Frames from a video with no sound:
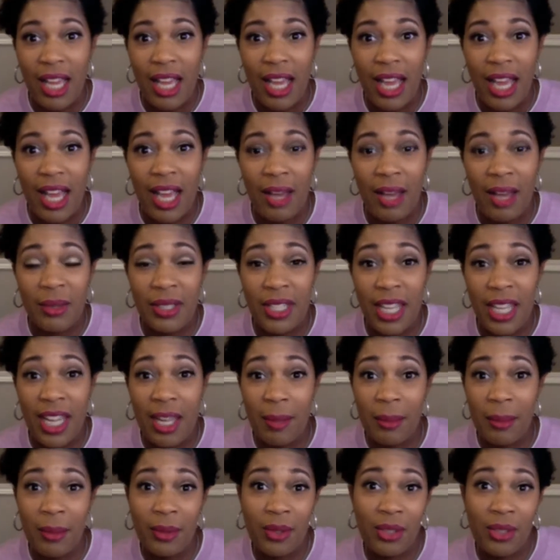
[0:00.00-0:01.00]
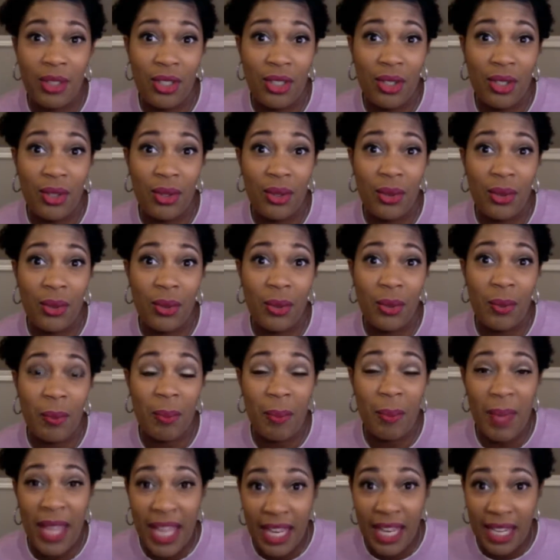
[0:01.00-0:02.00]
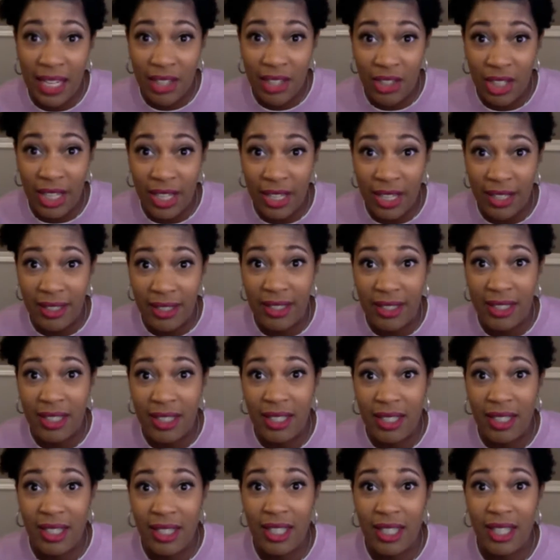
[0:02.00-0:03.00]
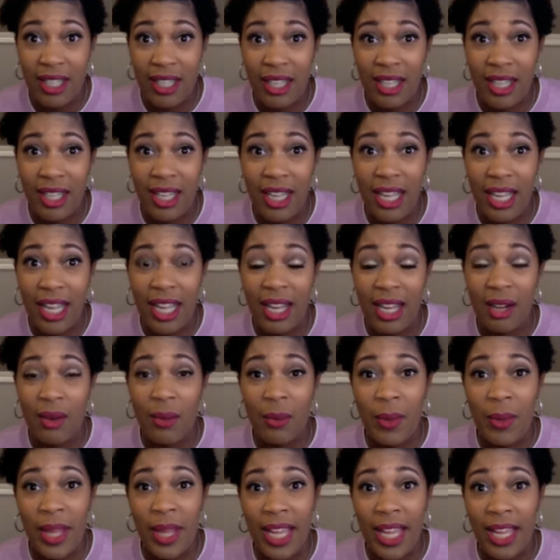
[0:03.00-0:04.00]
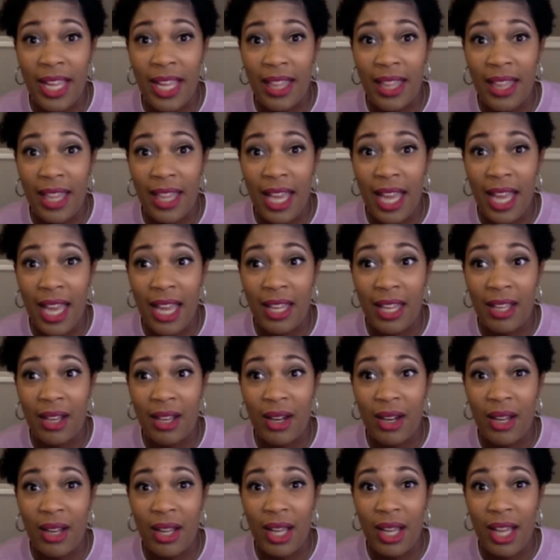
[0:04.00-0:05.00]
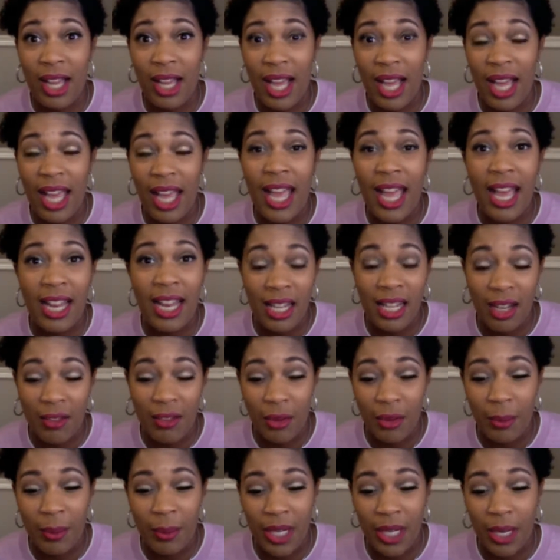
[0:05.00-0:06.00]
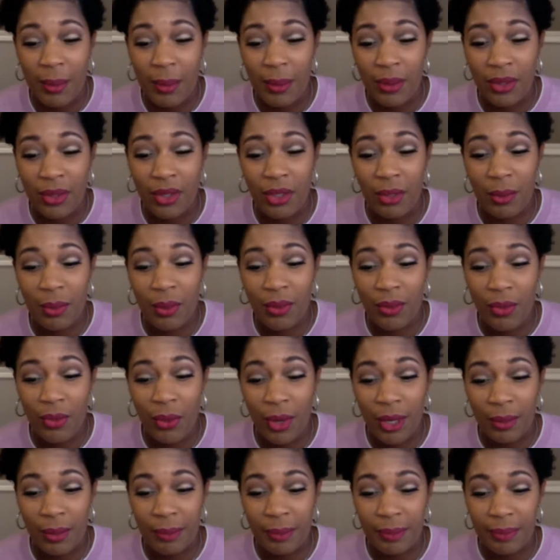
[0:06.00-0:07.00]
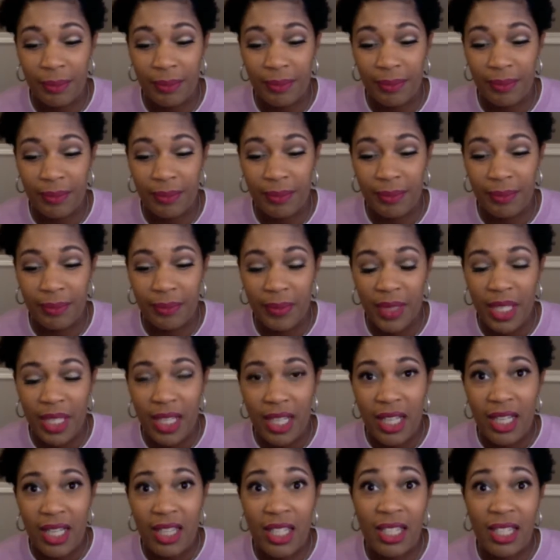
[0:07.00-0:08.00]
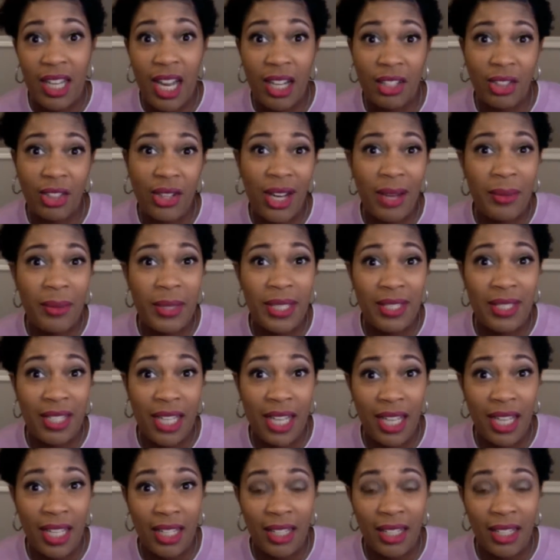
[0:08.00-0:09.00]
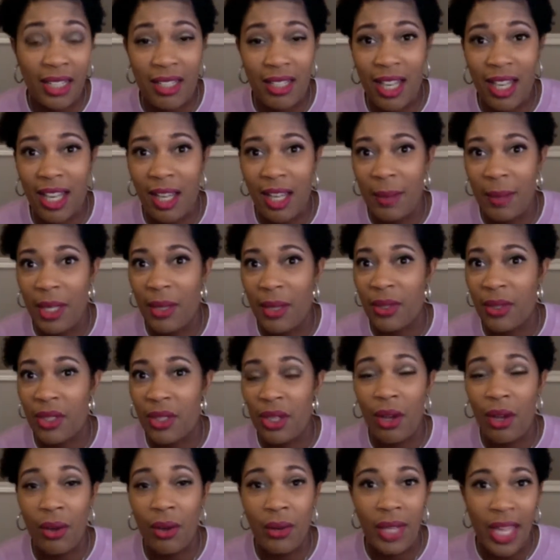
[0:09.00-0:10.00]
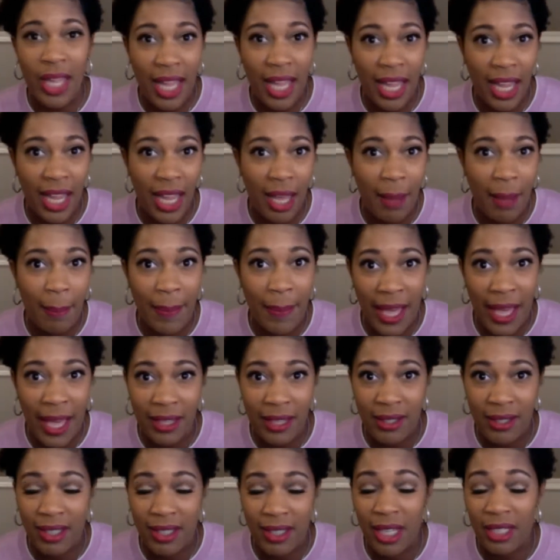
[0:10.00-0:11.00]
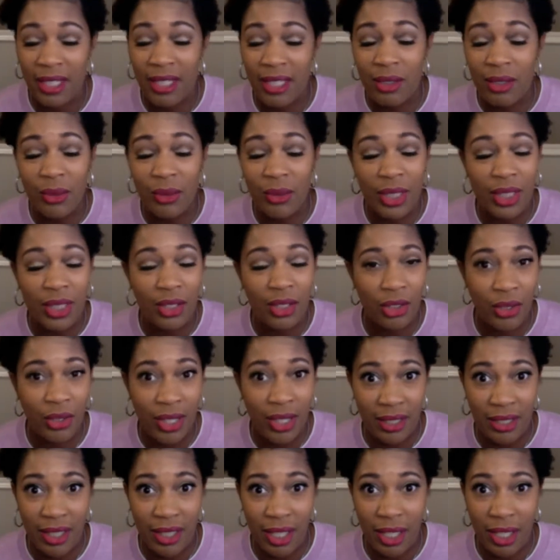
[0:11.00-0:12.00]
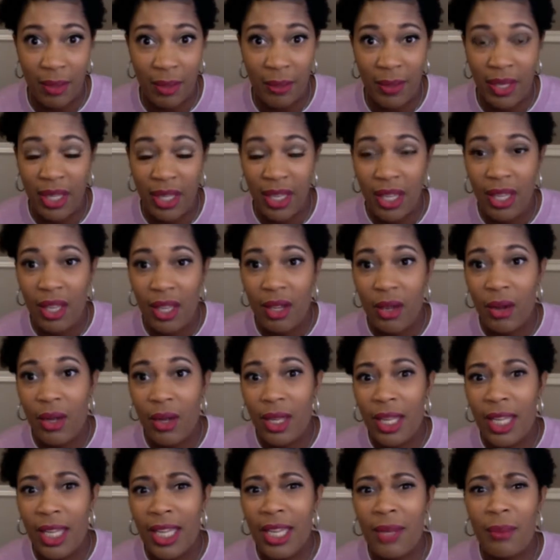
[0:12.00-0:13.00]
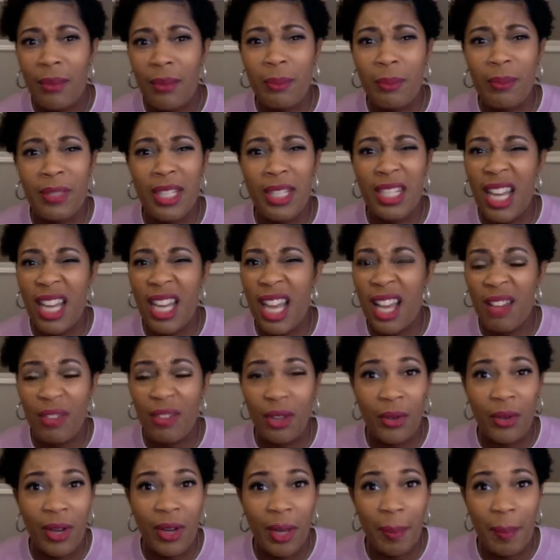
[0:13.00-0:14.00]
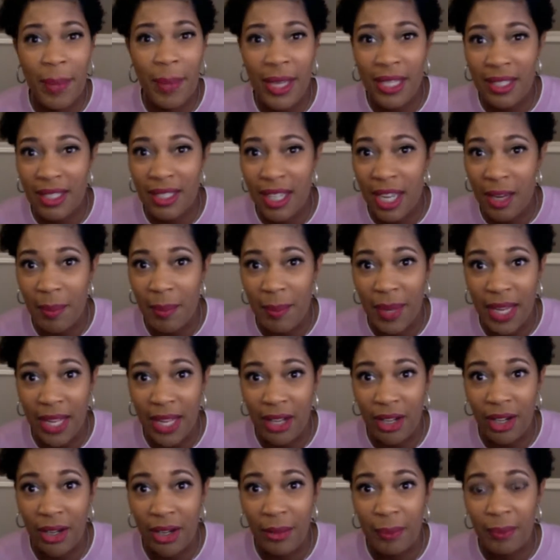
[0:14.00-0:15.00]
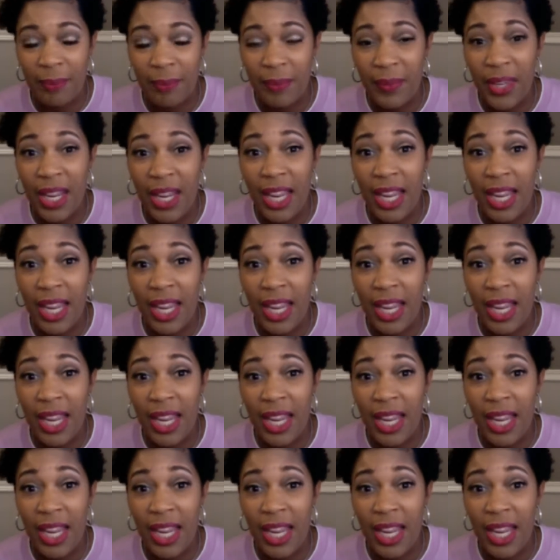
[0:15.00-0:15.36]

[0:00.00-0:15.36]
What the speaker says: I was able to manage it in a way that I had never been able to before. The doctor I was seeing at the time, he was okay at best. I didn't really trust him. He didn't have a great bedside manner.